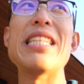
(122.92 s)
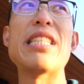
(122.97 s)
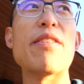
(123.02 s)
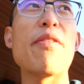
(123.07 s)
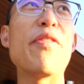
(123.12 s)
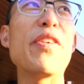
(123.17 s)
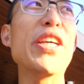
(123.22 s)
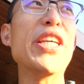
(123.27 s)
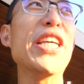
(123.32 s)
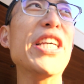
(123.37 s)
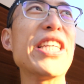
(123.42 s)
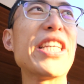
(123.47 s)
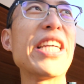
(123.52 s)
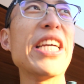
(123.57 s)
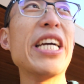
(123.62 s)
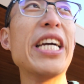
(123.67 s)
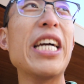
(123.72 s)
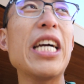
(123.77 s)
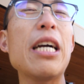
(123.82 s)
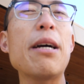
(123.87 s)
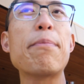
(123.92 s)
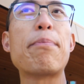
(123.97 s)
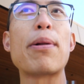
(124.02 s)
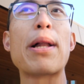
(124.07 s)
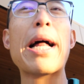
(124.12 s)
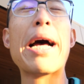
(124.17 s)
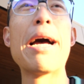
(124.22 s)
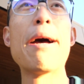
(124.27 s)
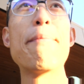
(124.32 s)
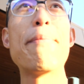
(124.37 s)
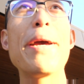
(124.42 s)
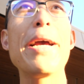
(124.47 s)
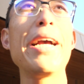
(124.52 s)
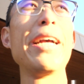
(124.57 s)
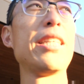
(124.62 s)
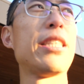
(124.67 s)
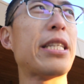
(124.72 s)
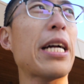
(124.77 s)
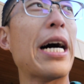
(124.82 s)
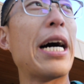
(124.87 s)
this vegan,
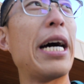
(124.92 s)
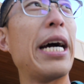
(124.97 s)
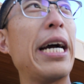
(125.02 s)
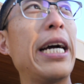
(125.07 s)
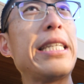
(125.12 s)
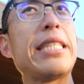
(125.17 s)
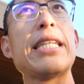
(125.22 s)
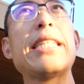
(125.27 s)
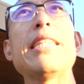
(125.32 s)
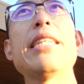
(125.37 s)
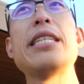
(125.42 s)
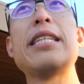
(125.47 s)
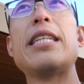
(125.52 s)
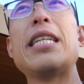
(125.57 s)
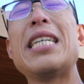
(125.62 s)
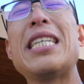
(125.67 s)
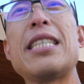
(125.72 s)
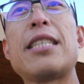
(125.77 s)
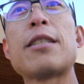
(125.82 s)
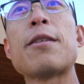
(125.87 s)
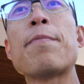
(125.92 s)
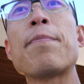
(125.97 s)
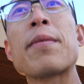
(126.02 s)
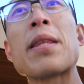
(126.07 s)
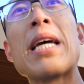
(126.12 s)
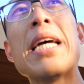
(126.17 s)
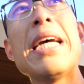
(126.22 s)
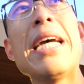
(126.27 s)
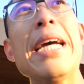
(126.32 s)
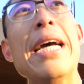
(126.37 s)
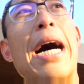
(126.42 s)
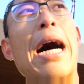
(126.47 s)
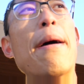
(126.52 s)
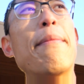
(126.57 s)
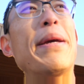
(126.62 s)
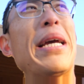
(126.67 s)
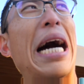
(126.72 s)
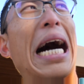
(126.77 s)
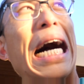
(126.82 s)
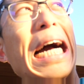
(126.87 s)
plant-based diet, I
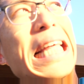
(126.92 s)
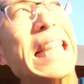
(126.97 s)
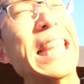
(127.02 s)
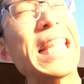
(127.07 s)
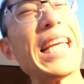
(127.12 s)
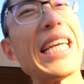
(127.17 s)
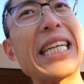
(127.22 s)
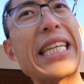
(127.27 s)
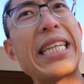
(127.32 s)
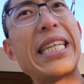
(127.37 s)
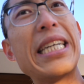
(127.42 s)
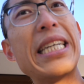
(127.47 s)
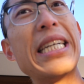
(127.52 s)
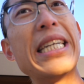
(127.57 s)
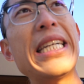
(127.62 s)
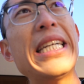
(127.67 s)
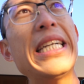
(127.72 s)
mean, I think